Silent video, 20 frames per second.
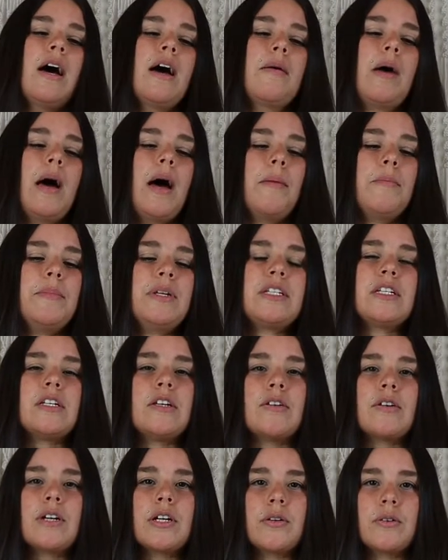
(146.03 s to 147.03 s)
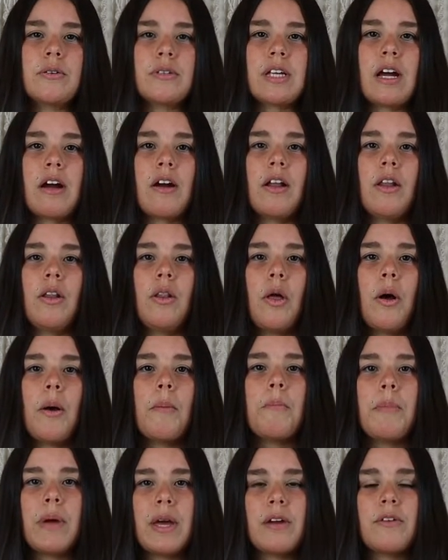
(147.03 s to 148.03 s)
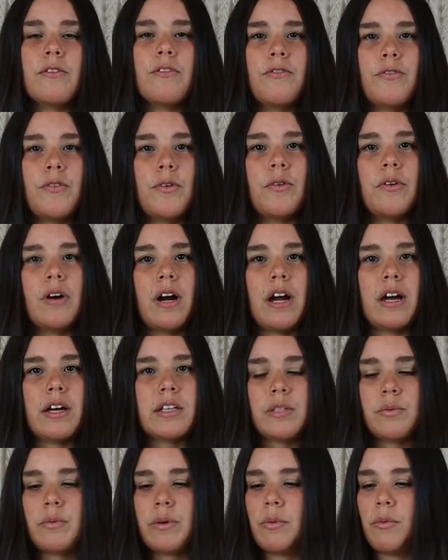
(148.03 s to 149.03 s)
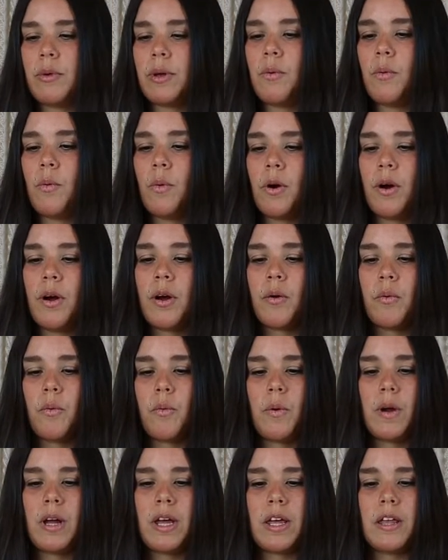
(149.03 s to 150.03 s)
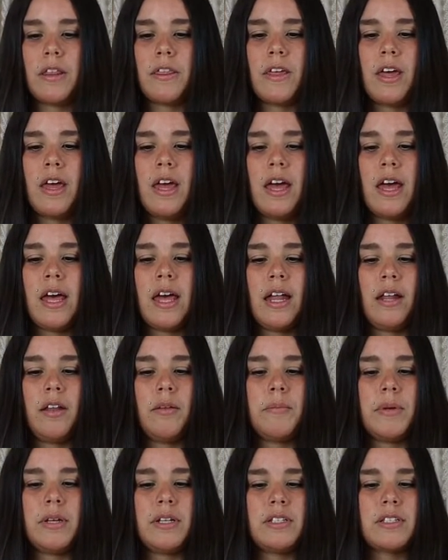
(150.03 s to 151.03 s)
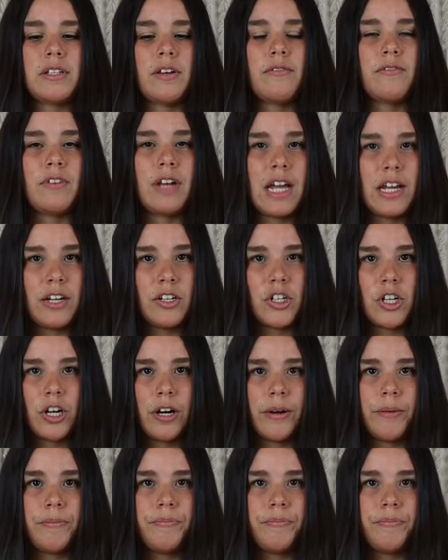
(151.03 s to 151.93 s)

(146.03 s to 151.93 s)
materials are a lot better for us when we work with elements of nature.